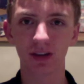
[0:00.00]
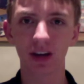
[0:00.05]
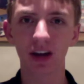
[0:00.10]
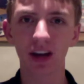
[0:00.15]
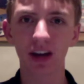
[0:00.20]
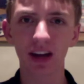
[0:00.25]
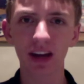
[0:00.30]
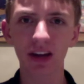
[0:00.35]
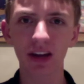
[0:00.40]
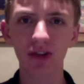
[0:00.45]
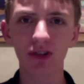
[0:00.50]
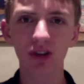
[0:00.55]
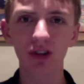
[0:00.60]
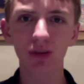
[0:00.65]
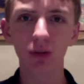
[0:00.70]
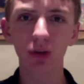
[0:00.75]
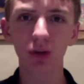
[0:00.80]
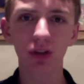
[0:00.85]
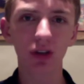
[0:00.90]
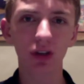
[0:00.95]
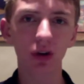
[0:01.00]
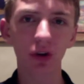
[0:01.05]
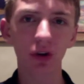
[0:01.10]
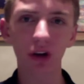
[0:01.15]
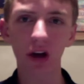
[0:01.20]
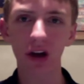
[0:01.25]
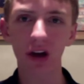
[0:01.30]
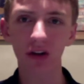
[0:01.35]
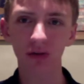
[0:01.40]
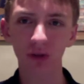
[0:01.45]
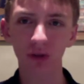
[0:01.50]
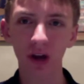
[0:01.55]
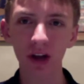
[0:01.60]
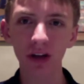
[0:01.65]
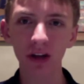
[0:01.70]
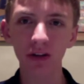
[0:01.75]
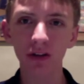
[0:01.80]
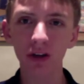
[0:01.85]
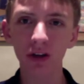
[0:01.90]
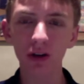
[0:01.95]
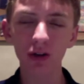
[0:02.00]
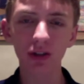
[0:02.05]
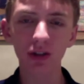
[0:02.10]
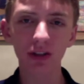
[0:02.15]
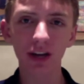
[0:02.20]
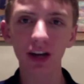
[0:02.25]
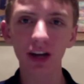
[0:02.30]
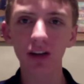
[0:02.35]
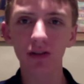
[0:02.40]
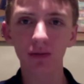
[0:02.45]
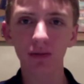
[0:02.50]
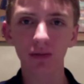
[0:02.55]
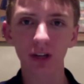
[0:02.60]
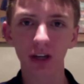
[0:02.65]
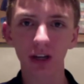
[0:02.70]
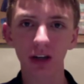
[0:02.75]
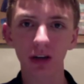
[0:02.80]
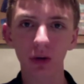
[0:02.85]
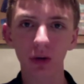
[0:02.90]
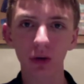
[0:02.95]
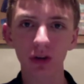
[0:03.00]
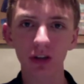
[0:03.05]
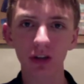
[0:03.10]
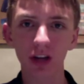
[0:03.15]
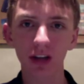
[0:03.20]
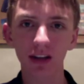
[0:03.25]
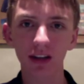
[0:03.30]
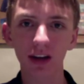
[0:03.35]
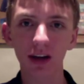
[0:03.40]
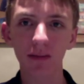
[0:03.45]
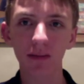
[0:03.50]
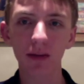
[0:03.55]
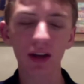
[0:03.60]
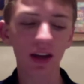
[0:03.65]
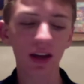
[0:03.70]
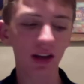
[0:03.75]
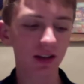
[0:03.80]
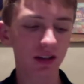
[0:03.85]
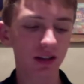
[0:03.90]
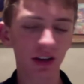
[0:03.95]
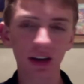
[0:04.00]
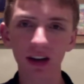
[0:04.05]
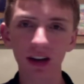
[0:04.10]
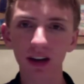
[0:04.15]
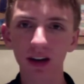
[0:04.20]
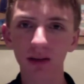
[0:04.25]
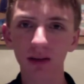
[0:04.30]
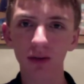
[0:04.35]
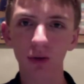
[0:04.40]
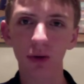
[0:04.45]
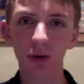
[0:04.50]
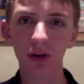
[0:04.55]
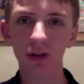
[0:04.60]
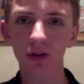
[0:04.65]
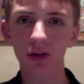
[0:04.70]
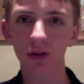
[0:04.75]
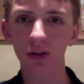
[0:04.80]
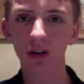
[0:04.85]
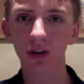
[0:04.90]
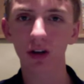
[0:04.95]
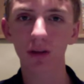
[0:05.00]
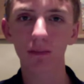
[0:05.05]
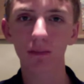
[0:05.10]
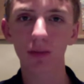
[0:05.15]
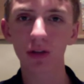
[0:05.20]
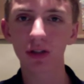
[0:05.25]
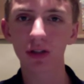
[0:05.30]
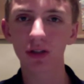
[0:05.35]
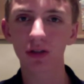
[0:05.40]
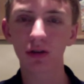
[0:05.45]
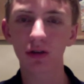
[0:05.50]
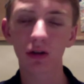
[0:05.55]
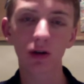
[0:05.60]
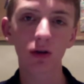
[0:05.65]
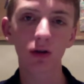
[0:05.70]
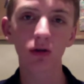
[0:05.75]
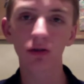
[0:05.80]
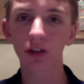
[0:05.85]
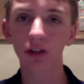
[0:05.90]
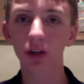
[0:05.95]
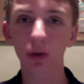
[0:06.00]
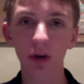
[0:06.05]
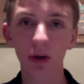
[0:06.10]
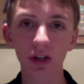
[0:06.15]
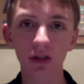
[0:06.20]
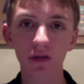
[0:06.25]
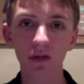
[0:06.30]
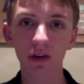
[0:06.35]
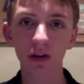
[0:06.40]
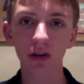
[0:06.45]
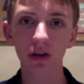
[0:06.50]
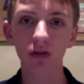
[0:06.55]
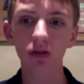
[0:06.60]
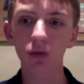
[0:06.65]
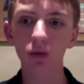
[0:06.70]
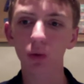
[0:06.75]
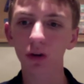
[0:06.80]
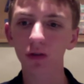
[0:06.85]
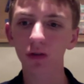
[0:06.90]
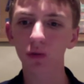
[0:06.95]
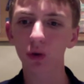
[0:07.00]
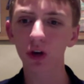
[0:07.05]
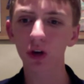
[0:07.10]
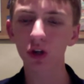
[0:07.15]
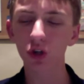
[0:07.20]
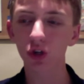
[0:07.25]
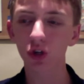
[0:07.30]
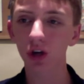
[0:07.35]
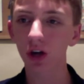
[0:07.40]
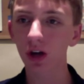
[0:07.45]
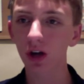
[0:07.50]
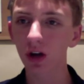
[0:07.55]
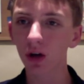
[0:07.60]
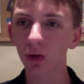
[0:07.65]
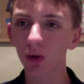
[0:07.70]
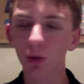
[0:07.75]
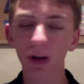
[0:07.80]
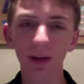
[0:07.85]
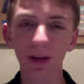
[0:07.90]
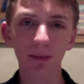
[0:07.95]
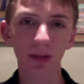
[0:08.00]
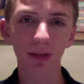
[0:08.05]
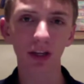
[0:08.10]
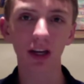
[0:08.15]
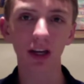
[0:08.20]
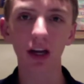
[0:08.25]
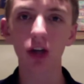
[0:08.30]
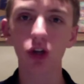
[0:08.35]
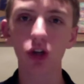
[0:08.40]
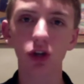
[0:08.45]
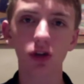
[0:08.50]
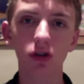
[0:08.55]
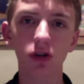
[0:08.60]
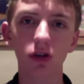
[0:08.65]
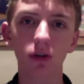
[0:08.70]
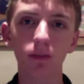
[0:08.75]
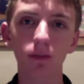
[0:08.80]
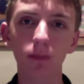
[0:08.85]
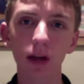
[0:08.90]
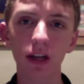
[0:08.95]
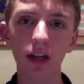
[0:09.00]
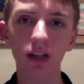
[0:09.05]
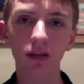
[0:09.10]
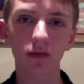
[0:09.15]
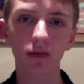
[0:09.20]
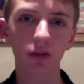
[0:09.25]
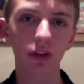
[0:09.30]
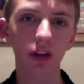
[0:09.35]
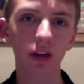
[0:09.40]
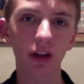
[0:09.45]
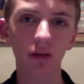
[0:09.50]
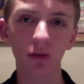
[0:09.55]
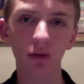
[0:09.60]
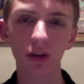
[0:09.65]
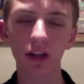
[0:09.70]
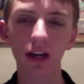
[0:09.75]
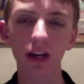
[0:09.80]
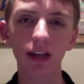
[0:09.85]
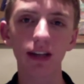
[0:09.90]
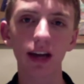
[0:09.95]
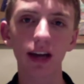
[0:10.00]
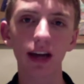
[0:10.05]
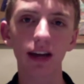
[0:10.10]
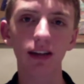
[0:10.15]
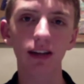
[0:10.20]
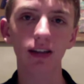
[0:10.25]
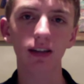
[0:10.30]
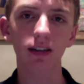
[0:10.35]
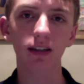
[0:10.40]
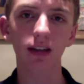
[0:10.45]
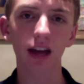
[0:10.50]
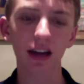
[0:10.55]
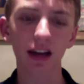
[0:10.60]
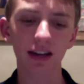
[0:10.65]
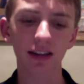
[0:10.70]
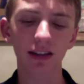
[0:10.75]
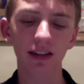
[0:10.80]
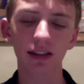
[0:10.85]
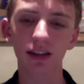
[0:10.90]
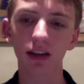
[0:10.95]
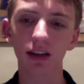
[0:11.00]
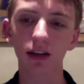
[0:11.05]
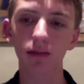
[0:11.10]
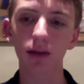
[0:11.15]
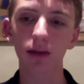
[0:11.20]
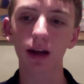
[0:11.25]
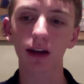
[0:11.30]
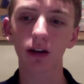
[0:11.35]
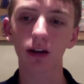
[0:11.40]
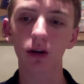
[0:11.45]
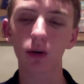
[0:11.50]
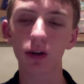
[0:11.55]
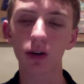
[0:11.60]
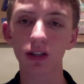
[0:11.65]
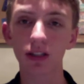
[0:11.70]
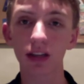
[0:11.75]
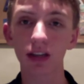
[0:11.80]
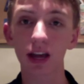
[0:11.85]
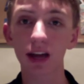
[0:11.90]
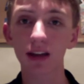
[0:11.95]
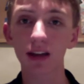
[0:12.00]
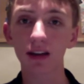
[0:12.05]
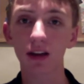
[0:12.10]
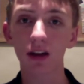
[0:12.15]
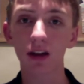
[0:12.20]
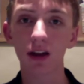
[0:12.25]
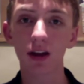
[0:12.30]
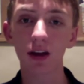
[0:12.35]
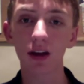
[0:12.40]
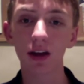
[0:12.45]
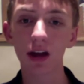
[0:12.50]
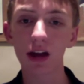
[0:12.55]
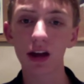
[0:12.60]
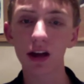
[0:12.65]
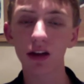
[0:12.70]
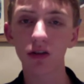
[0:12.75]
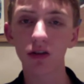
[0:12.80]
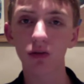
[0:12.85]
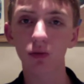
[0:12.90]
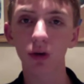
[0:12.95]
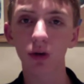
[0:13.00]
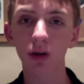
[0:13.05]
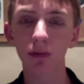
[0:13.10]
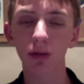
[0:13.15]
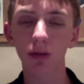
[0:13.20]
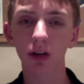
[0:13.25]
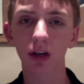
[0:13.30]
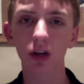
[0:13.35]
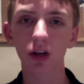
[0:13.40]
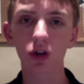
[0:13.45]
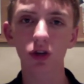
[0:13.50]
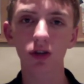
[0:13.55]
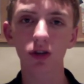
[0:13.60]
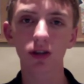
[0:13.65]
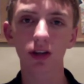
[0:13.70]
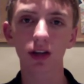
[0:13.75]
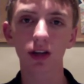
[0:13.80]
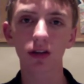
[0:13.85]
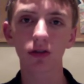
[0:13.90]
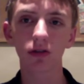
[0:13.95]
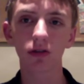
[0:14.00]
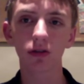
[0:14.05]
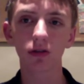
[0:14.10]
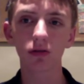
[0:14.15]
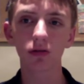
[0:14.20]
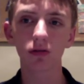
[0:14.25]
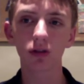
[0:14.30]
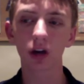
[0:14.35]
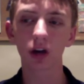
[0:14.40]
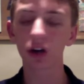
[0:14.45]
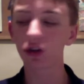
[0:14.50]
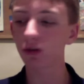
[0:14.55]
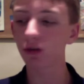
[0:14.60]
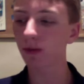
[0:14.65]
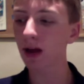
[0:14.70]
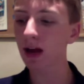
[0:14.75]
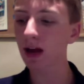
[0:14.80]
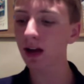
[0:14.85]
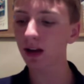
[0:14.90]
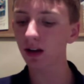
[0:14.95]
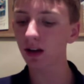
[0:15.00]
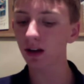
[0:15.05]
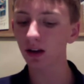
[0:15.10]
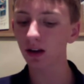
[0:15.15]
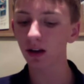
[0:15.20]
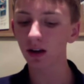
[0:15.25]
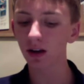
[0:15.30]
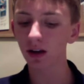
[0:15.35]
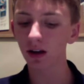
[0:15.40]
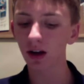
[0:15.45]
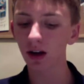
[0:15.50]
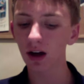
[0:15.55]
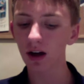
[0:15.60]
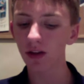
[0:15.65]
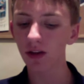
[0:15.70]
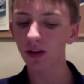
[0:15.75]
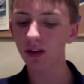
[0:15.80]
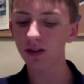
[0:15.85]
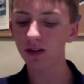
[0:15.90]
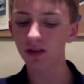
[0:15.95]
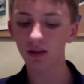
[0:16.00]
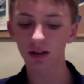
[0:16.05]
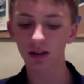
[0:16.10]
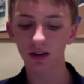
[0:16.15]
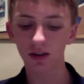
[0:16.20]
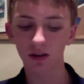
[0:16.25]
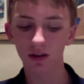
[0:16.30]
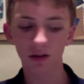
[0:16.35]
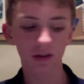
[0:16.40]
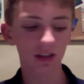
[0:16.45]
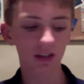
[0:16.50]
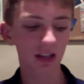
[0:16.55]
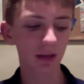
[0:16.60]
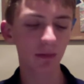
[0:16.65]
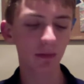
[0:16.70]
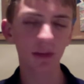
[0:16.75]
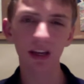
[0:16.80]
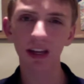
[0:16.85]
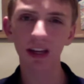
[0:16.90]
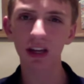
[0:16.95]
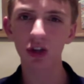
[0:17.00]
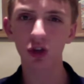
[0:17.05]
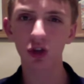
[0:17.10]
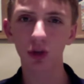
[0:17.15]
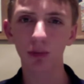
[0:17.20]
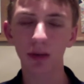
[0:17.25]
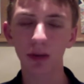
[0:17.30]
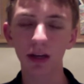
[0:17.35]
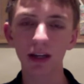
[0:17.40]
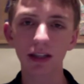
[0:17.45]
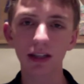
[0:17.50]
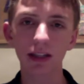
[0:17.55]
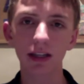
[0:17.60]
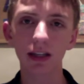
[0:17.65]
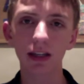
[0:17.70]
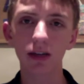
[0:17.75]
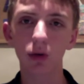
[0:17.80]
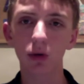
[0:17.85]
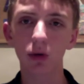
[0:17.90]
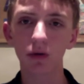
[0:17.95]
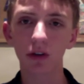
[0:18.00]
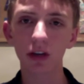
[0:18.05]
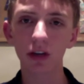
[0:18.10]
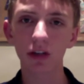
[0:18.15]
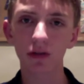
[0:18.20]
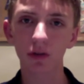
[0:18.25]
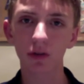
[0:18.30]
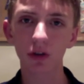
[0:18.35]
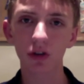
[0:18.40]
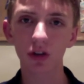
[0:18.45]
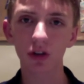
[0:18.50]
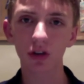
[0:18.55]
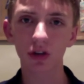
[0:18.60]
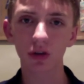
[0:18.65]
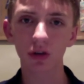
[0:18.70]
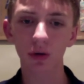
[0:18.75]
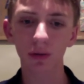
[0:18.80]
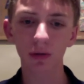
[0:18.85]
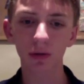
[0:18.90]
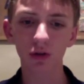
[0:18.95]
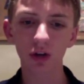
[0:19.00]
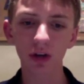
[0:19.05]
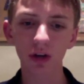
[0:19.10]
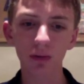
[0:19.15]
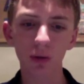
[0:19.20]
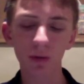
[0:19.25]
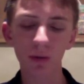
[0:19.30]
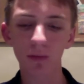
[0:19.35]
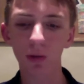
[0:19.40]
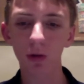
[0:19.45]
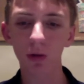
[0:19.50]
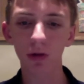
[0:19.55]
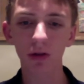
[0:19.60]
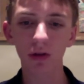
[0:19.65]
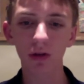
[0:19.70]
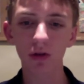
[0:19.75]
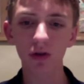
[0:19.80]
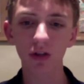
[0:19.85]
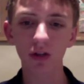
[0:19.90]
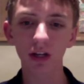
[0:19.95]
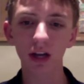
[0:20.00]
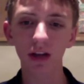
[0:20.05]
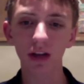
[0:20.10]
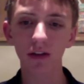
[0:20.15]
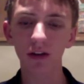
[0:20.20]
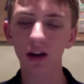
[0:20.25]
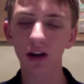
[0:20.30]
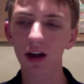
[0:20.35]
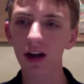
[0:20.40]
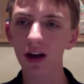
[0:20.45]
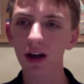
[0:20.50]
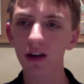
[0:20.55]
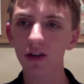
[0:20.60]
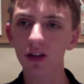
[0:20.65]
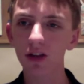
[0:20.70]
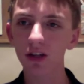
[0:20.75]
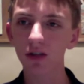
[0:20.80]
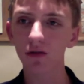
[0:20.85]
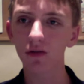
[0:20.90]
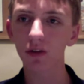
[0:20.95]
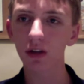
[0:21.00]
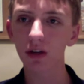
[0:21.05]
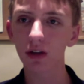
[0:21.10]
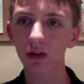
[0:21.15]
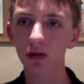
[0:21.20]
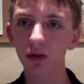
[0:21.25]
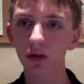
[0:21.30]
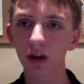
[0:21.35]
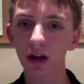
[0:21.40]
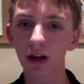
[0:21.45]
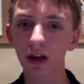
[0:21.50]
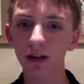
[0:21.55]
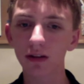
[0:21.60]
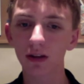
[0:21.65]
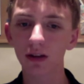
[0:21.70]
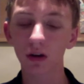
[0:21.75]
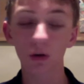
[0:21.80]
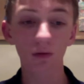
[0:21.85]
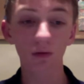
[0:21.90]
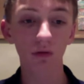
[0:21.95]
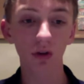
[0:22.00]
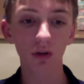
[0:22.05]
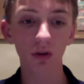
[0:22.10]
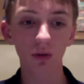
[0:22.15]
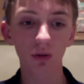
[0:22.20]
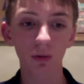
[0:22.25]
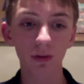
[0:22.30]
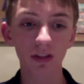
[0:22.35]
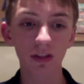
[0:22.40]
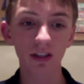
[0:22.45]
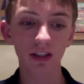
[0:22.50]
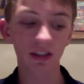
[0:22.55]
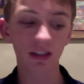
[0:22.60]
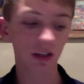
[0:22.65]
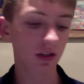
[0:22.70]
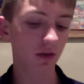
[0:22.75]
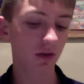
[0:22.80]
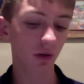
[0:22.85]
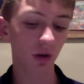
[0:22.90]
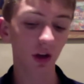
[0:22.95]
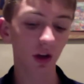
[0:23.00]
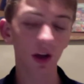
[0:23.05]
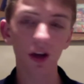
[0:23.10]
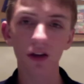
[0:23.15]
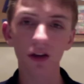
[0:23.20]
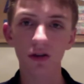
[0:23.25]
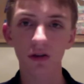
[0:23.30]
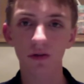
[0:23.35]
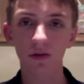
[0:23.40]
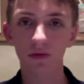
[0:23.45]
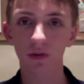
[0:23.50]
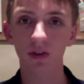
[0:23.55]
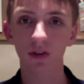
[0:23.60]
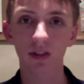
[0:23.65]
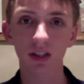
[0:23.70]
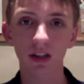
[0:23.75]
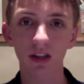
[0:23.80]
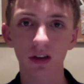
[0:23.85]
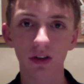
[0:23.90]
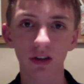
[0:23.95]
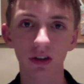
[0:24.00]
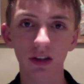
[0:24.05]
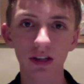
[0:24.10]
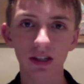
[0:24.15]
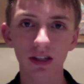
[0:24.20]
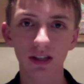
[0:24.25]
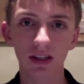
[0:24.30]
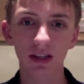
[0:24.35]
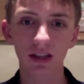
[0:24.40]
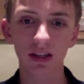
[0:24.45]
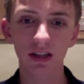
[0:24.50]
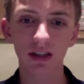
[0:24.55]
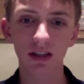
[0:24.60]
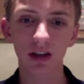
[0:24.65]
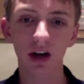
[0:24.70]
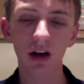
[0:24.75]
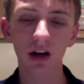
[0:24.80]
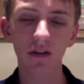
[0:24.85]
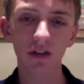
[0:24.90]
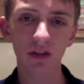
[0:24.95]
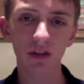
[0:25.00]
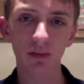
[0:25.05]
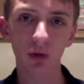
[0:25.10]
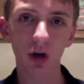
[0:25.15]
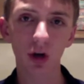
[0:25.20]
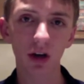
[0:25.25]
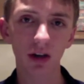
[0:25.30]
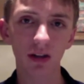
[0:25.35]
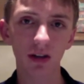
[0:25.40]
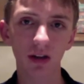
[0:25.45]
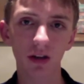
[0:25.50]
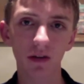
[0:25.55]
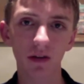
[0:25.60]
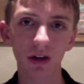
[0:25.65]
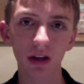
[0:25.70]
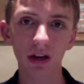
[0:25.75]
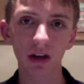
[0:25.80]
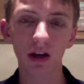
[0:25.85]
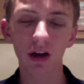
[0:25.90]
Hey YouTube, what's going on? Ryan knows tech from techofcourse.com, and today I'm going to encompass two request videos, one of which, what applications are best for the everyday tasks in Mac OS X, and what applications can you use on your Mac that are the same thing as your PC or vice versa. So I'm going to try to put both of those together in this video, and hopefully we'll be successful. So the first thing on the list is office productivity.